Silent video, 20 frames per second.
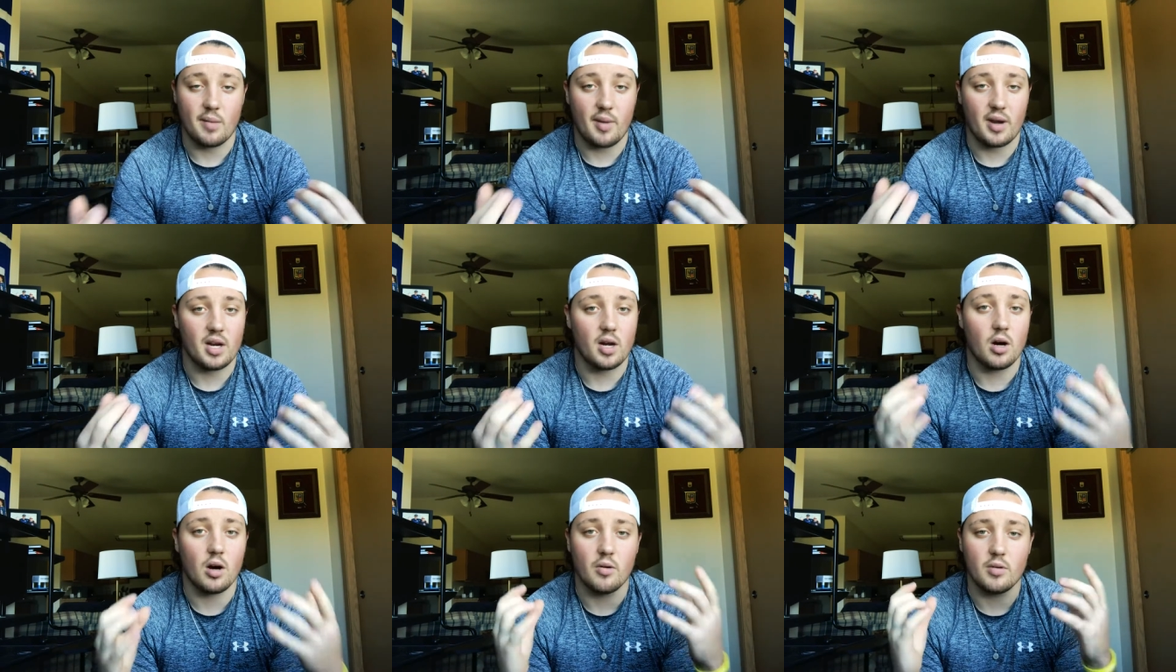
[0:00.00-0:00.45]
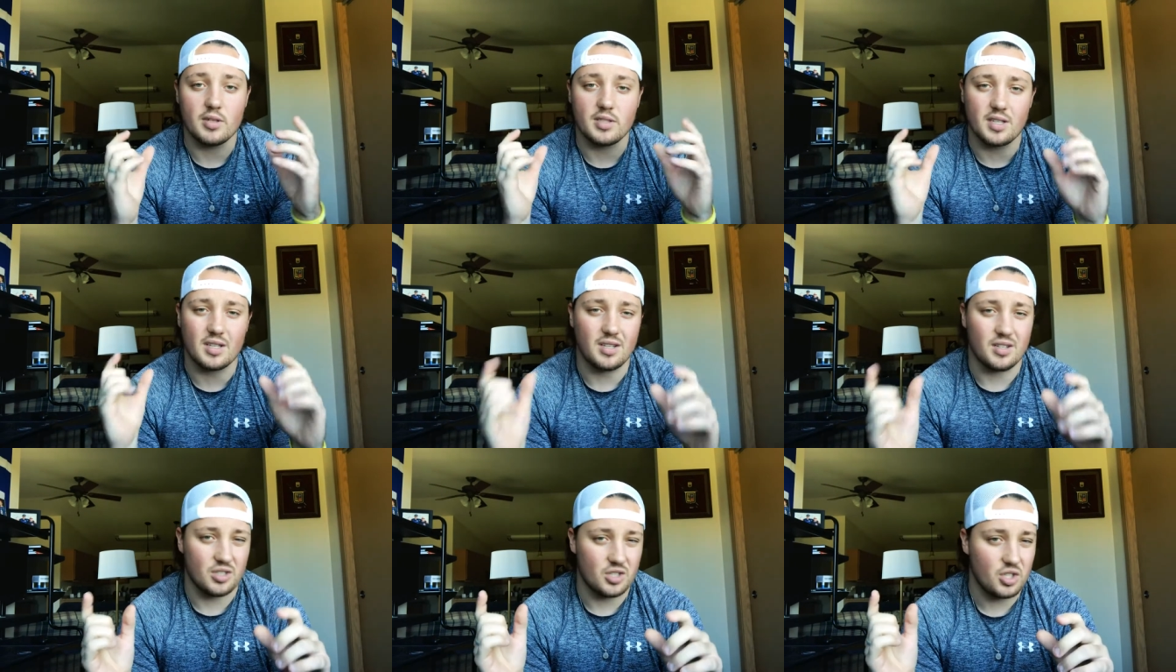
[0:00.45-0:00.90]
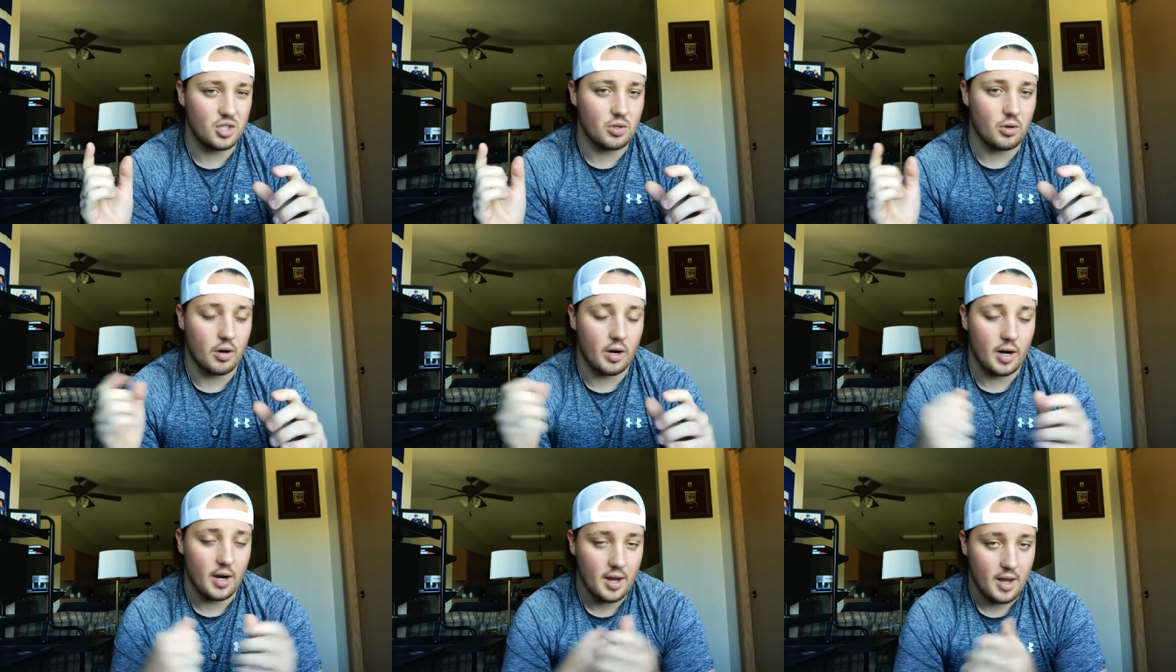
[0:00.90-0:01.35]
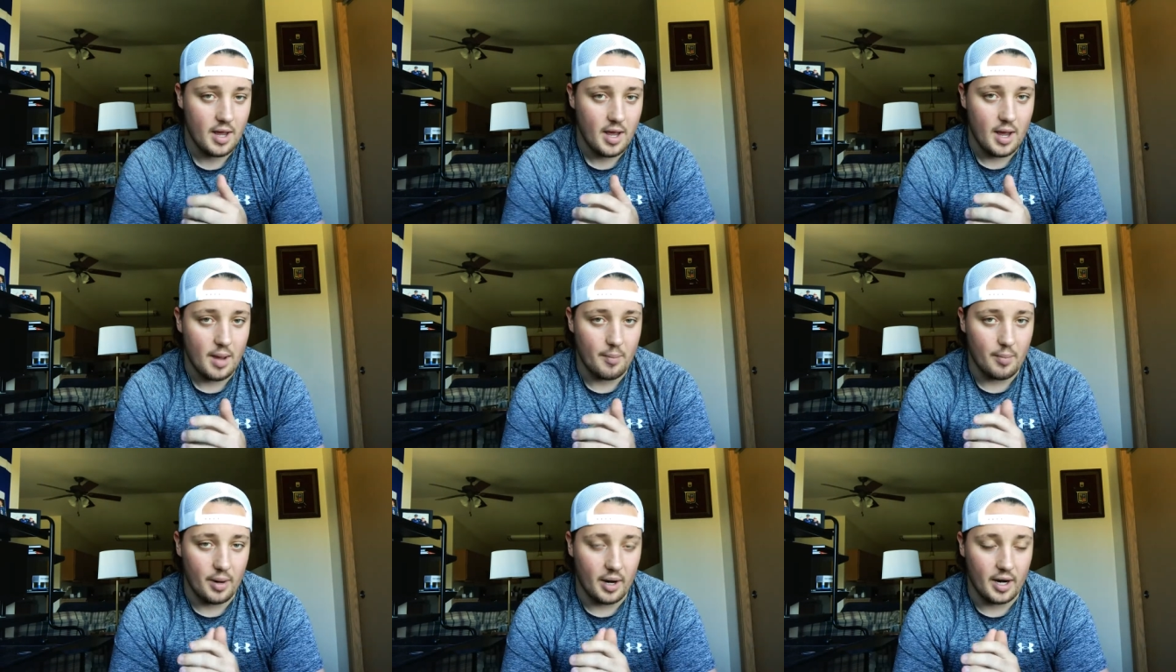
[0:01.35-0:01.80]
I know it was a little short,
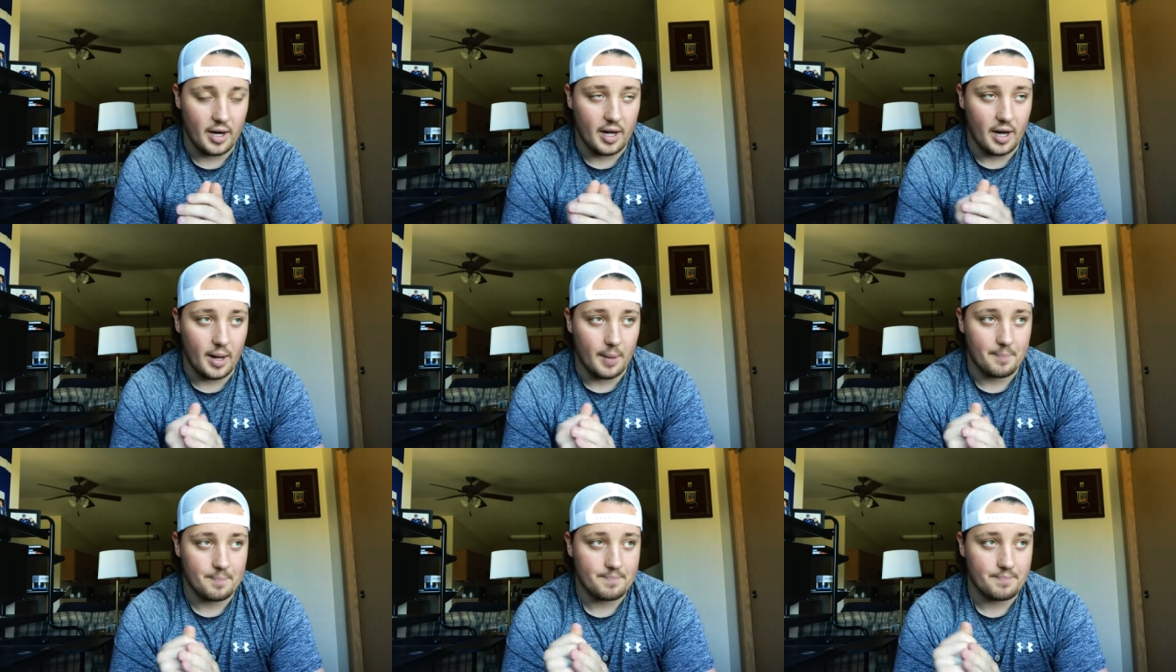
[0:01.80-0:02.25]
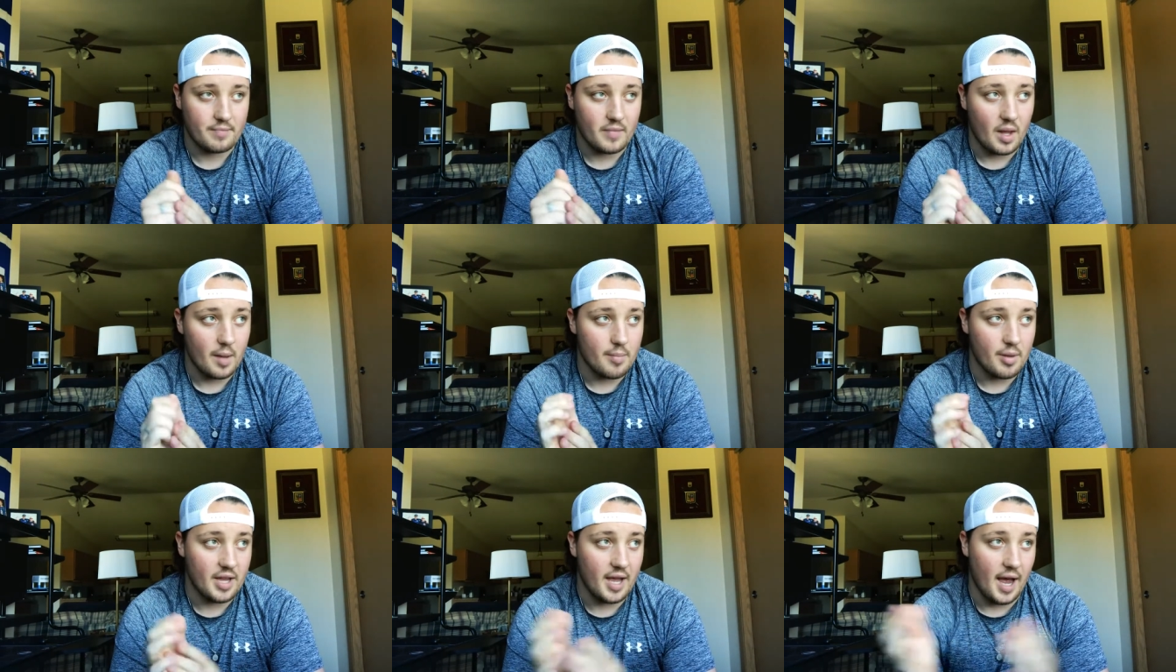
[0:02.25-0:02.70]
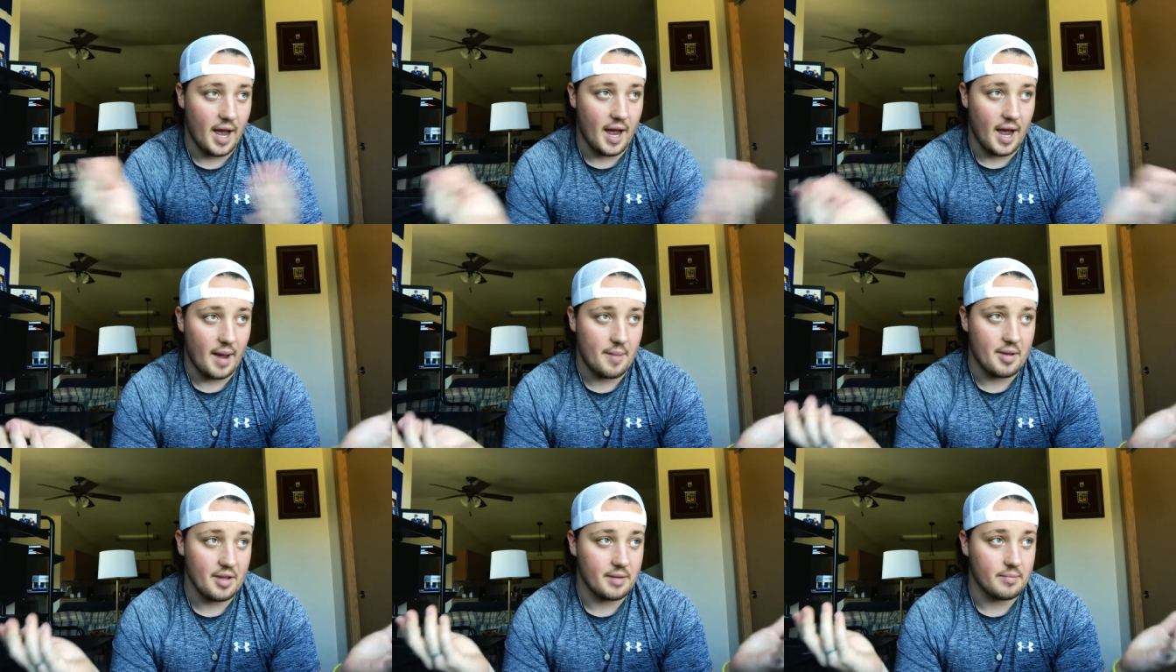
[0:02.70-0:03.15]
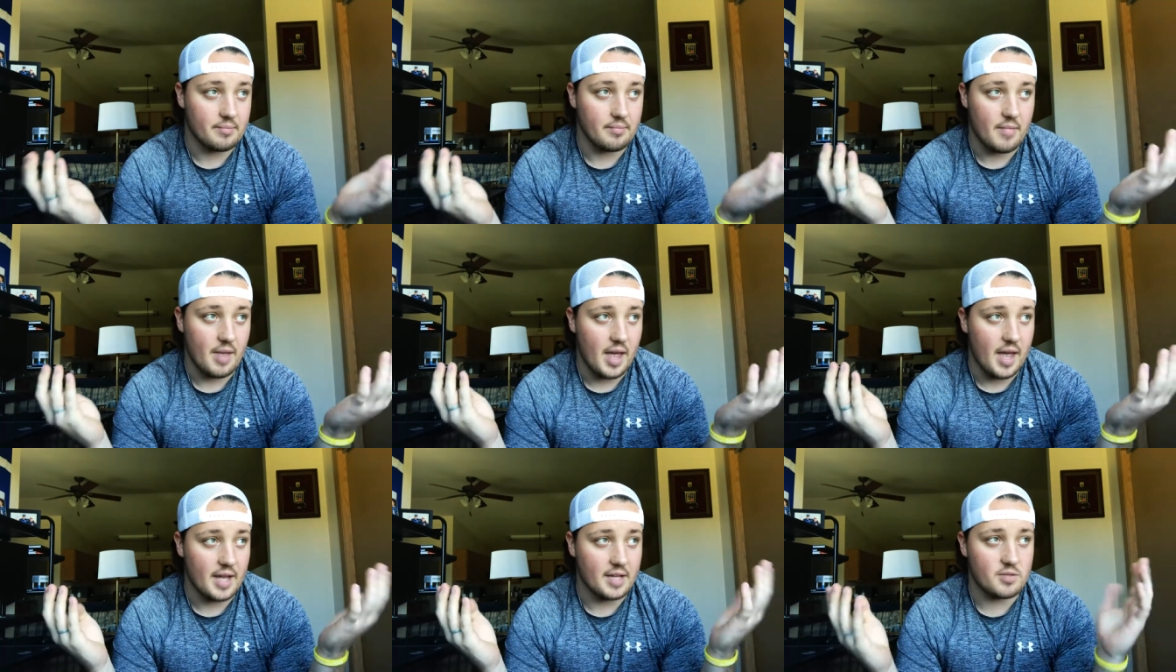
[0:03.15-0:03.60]
but um, but yeah, I mean,
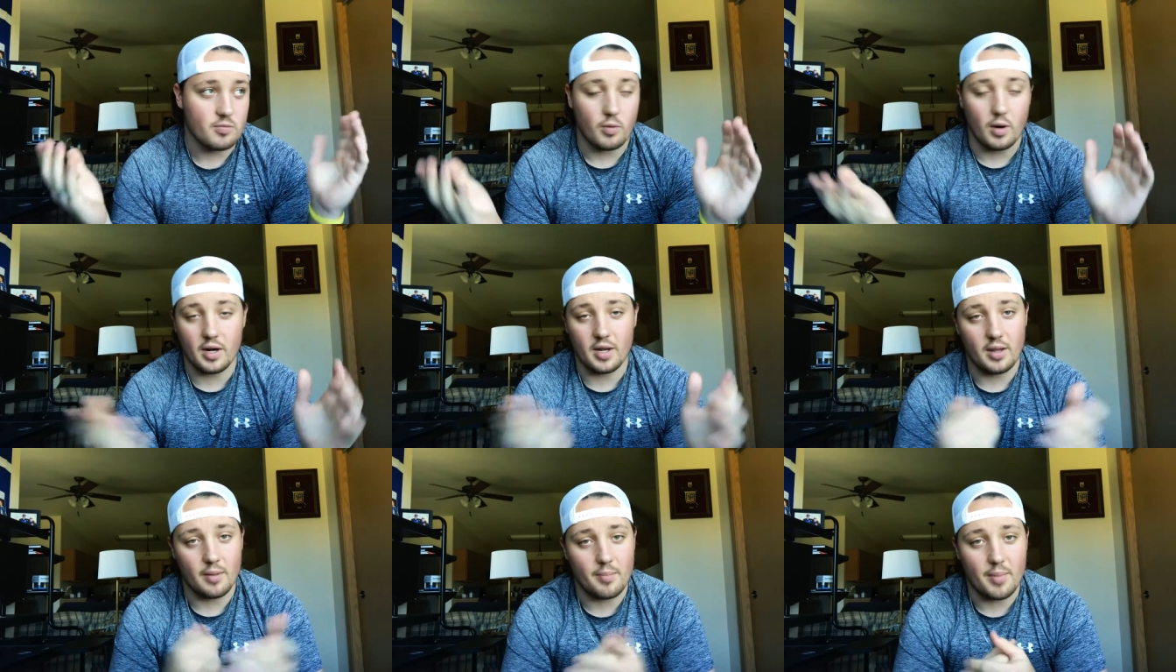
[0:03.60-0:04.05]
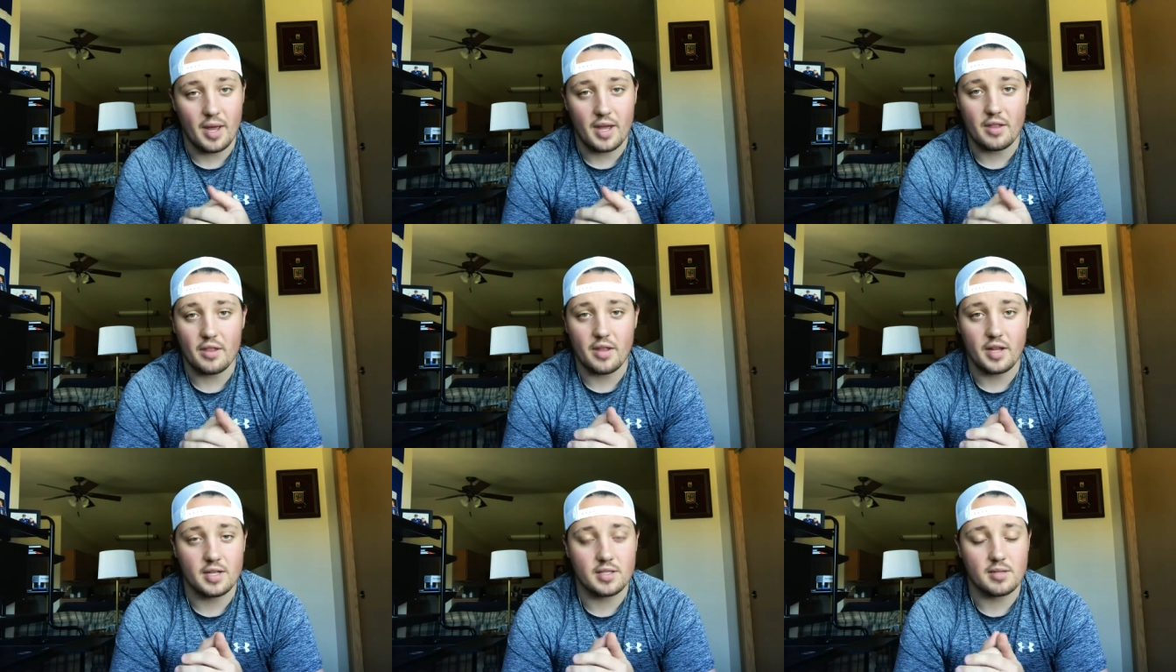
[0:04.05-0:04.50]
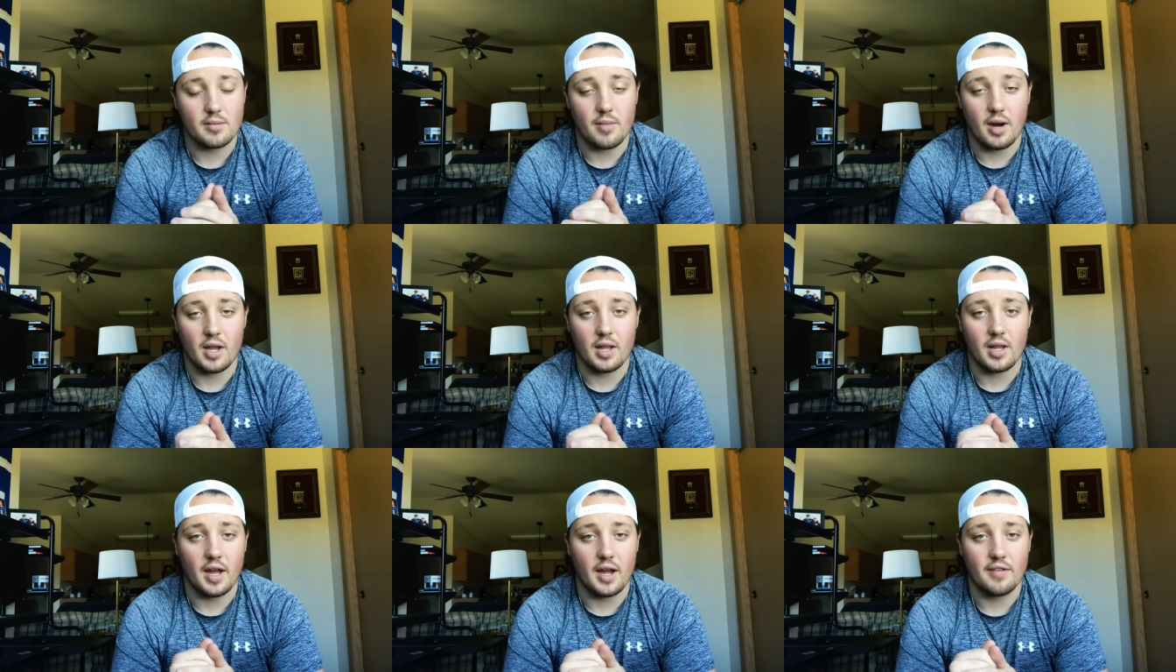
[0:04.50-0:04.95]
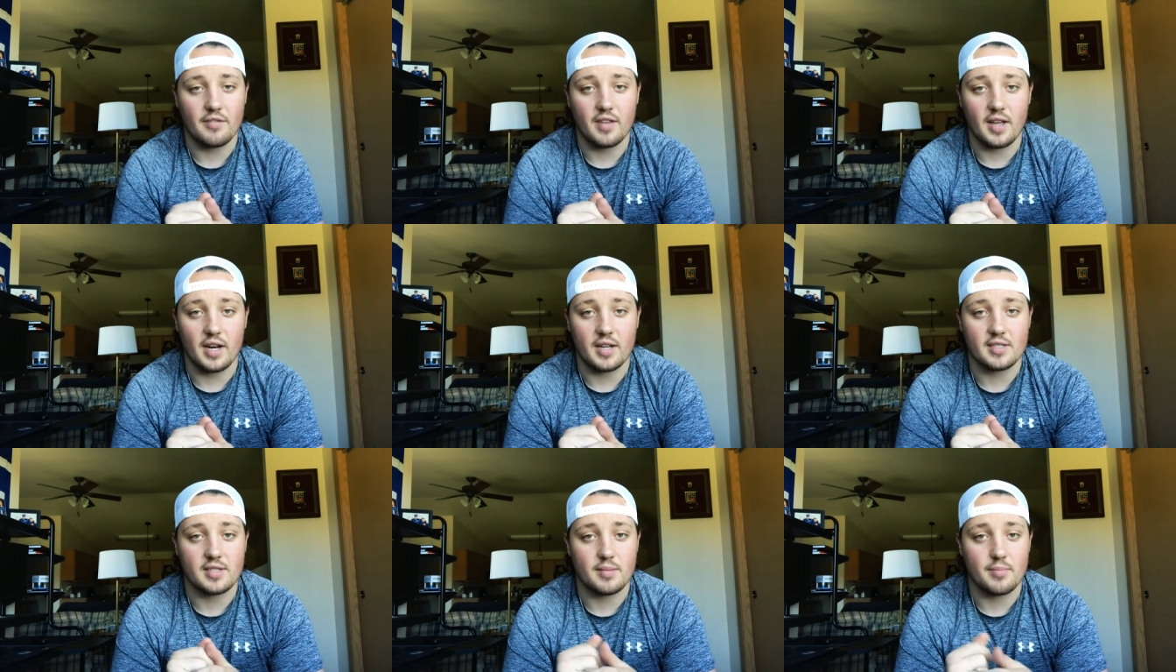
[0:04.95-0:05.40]
it's one of the big things in my life that
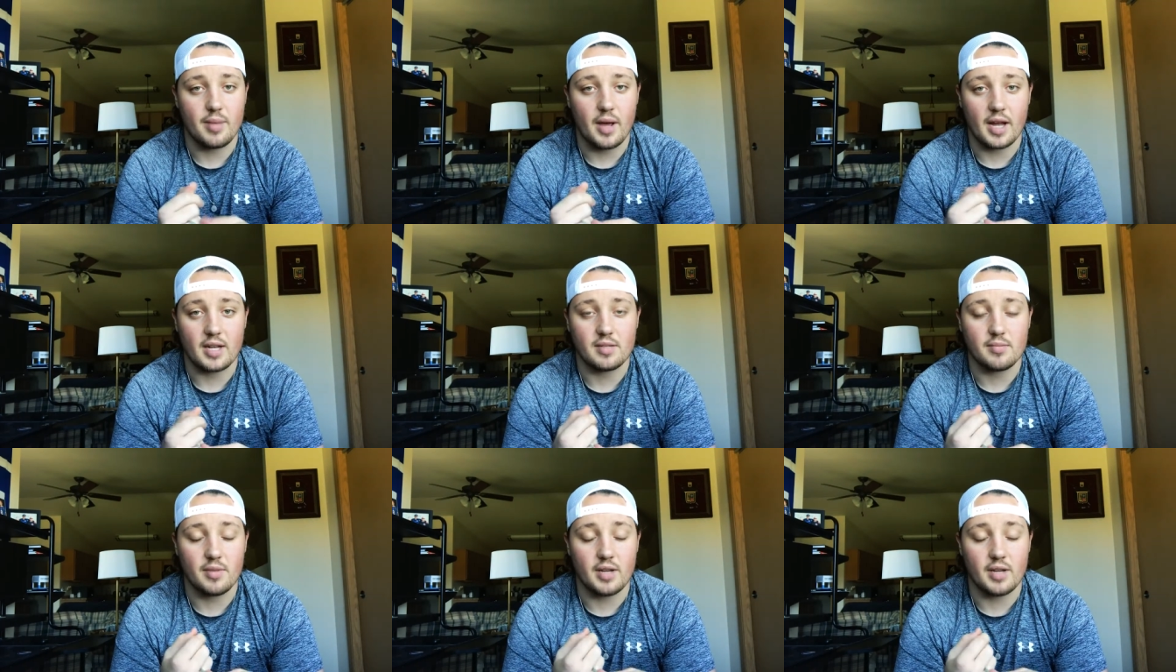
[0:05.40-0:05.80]
has impacted me.